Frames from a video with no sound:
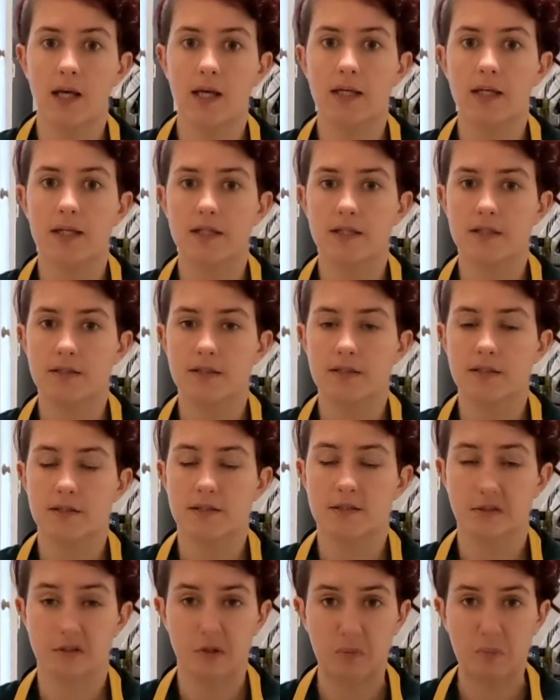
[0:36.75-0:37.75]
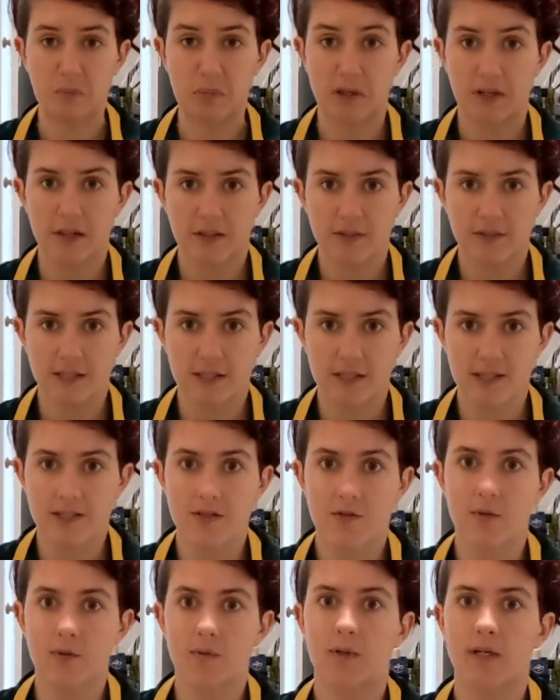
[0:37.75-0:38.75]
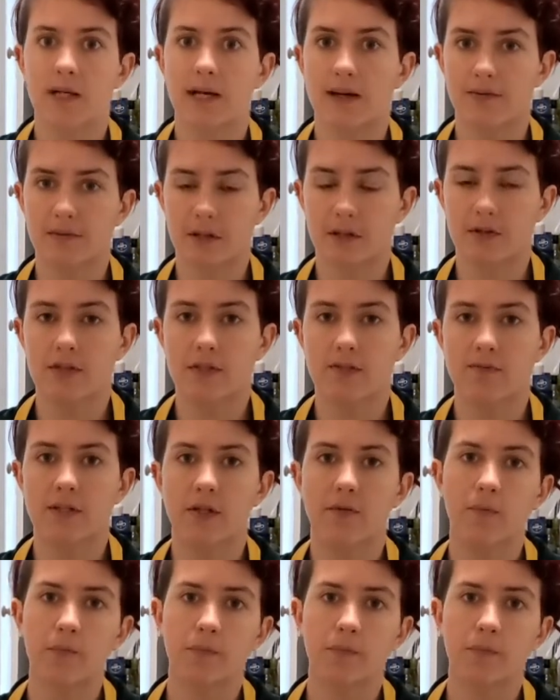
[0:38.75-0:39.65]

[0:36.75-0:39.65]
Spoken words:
It's still not perfect, you won't want to have loads of it,